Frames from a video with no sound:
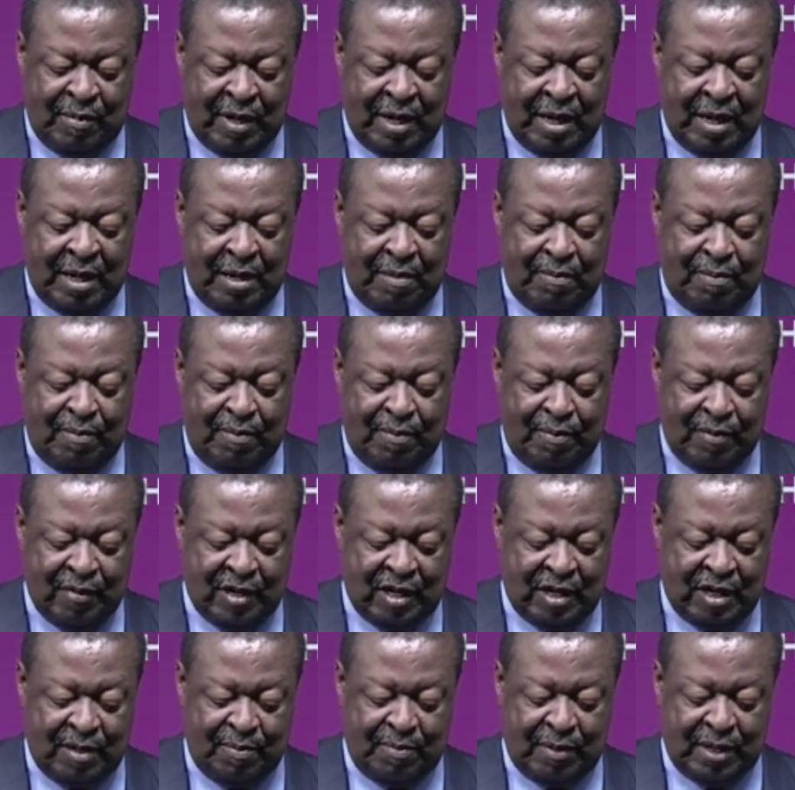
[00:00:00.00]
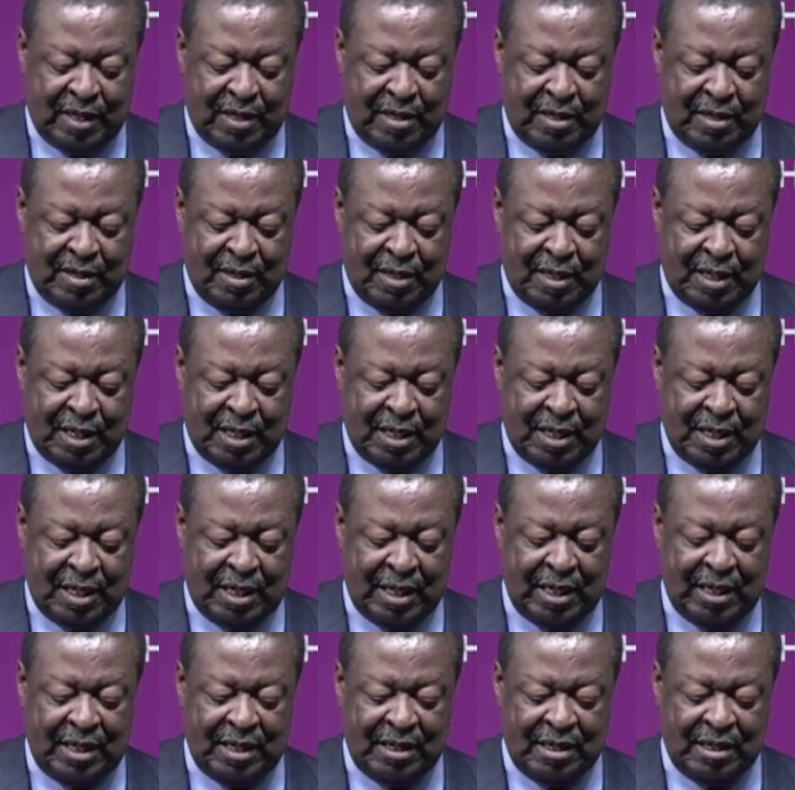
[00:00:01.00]
Madam Chairperson,
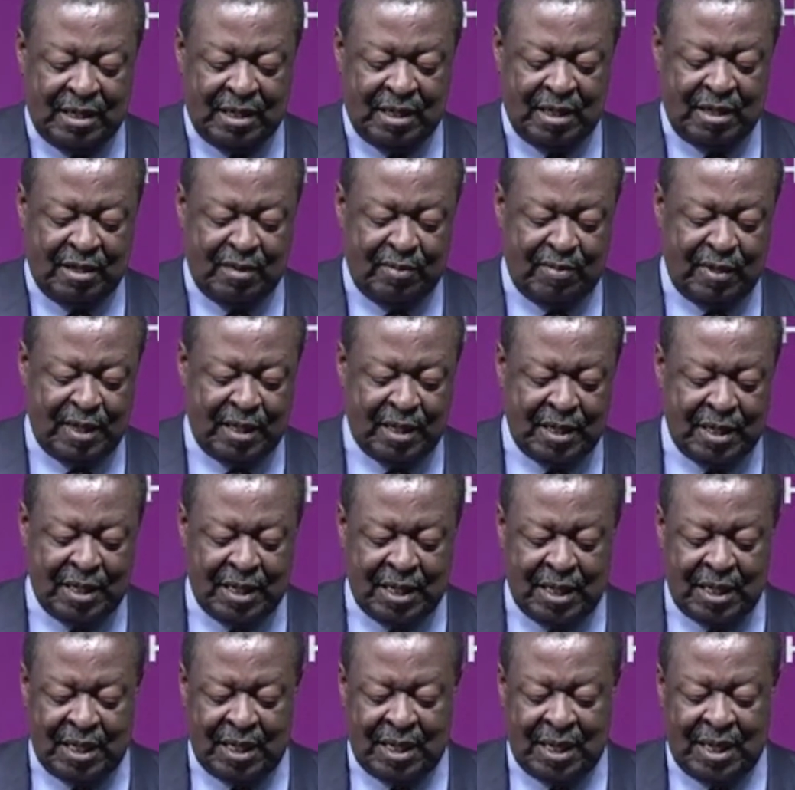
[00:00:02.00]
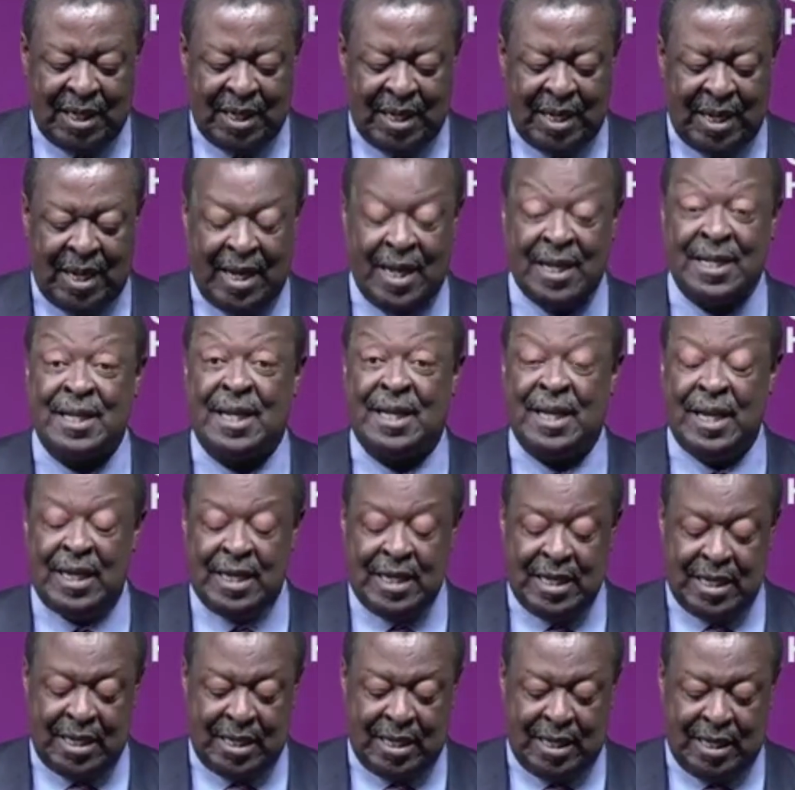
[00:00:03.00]
ladies and gentlemen, as
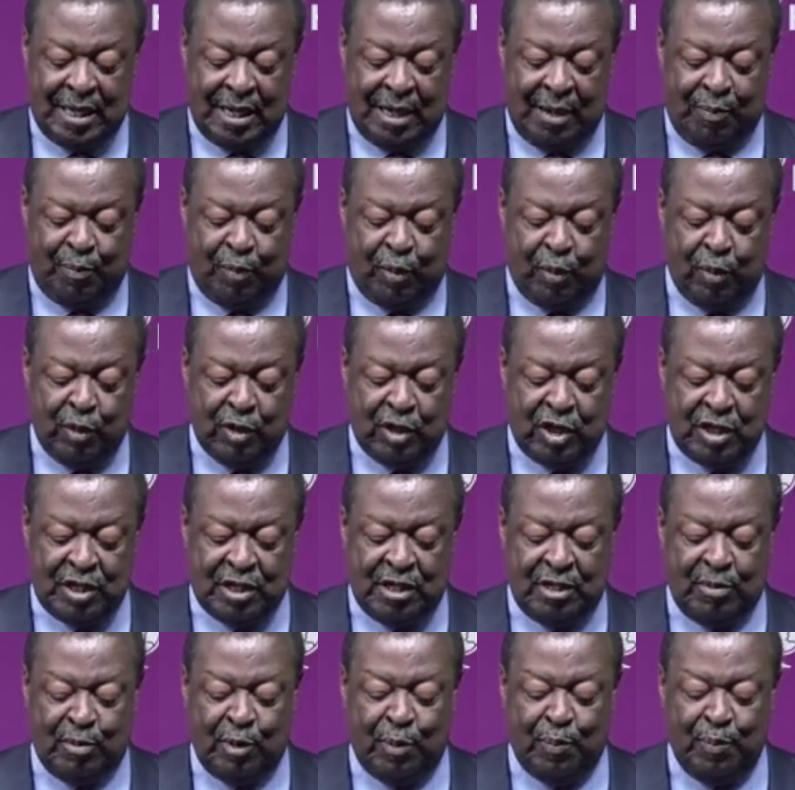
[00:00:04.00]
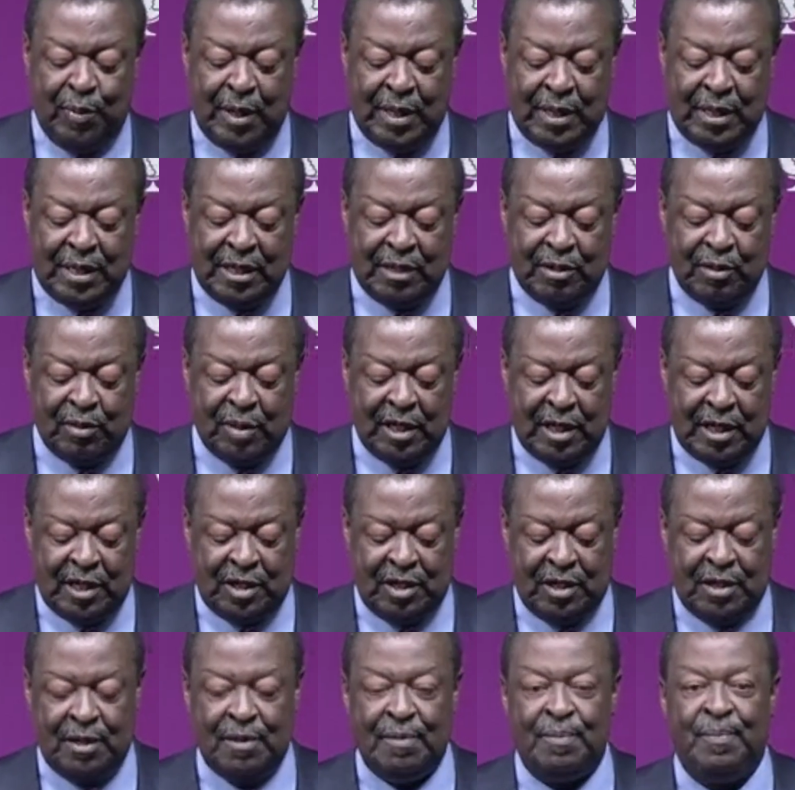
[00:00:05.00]
Kenya approaches the momentous
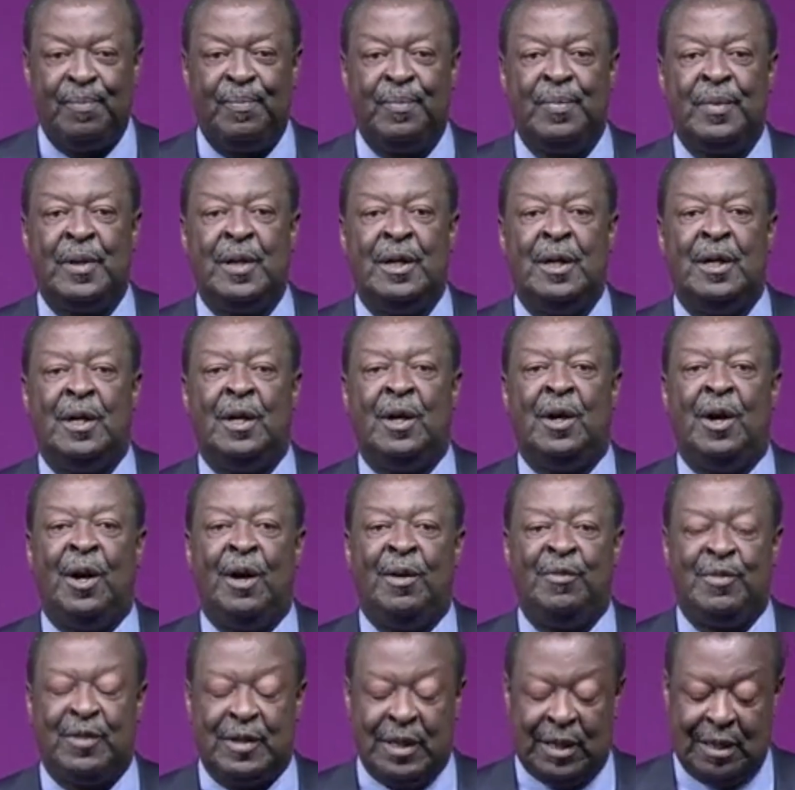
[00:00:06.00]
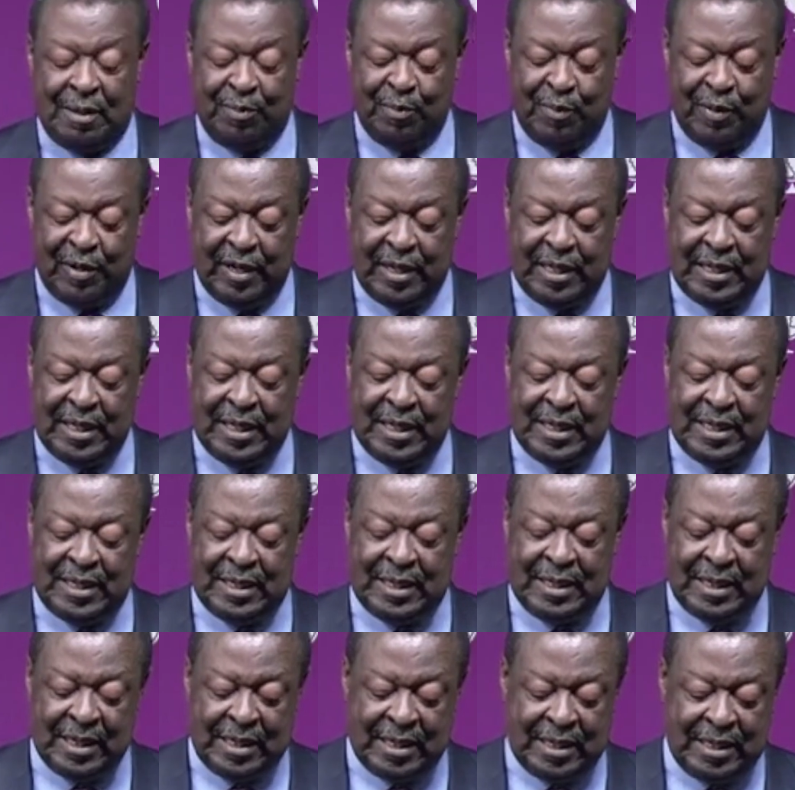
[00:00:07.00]
occasion of celebrating
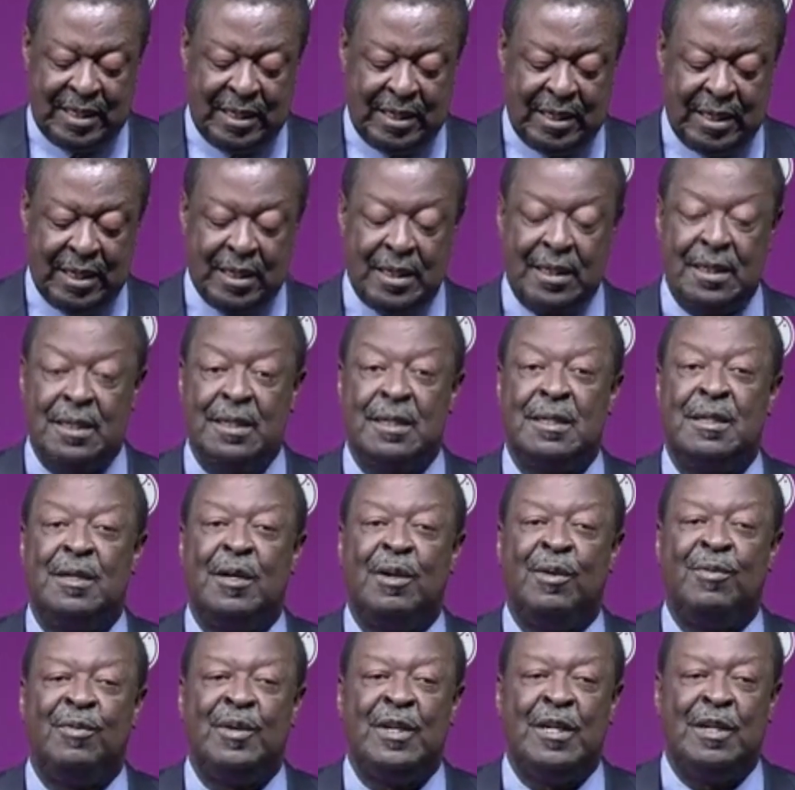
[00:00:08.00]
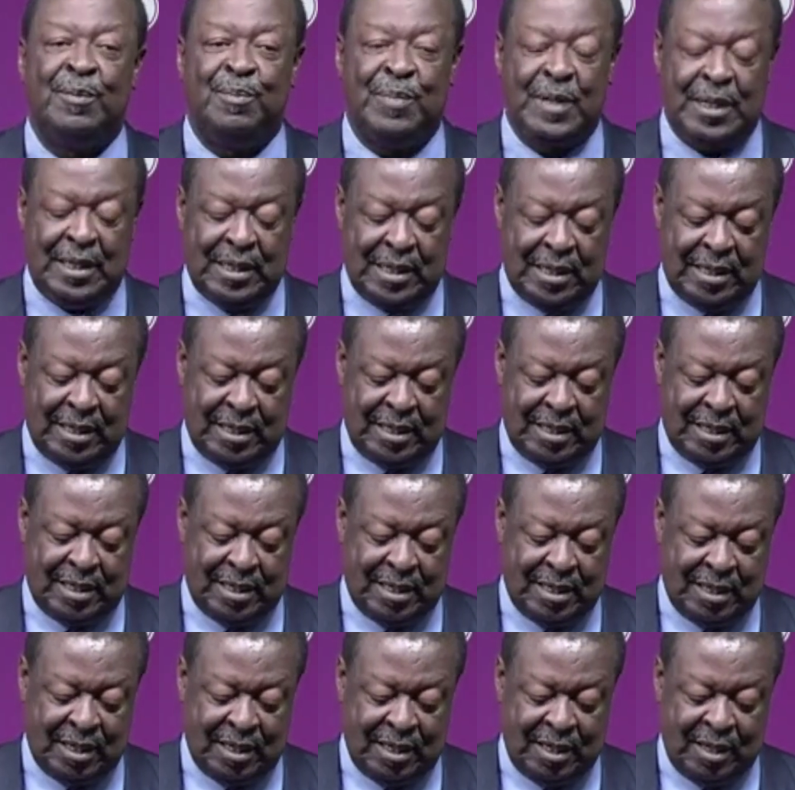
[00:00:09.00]
60 years of
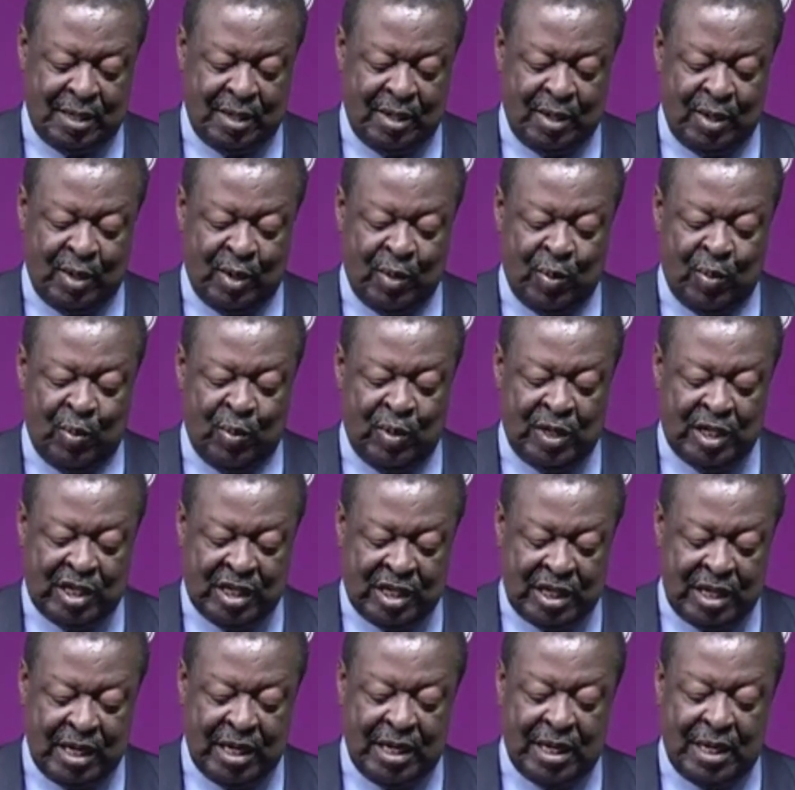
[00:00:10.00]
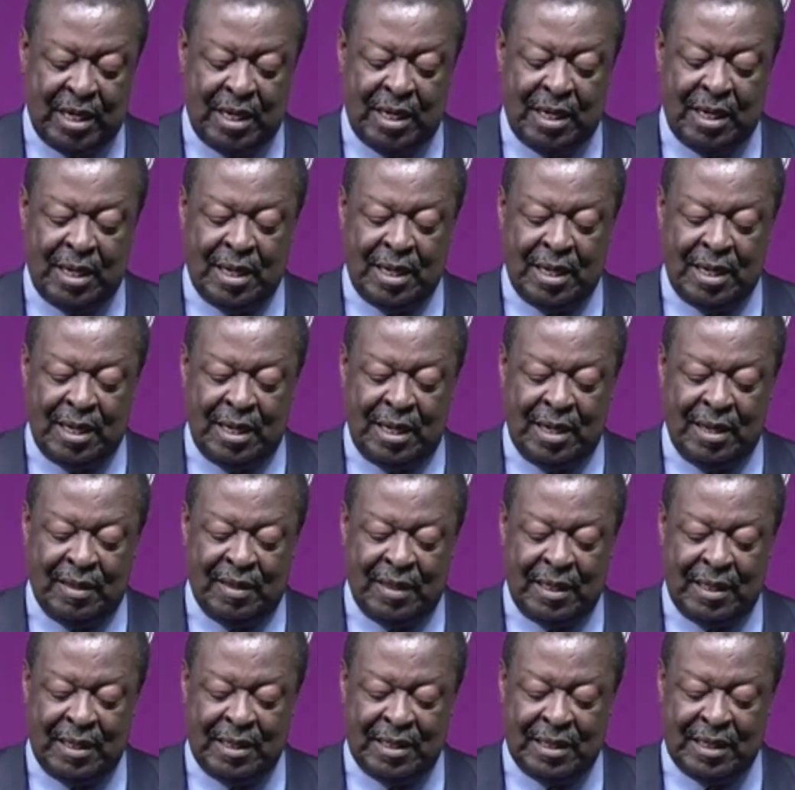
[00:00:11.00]
independence, we share
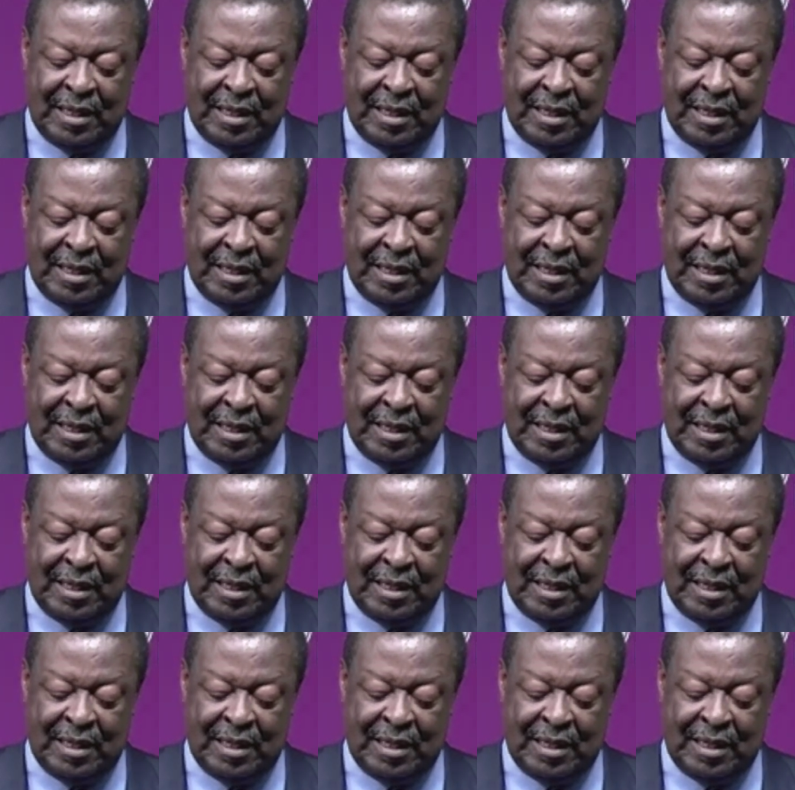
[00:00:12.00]
at the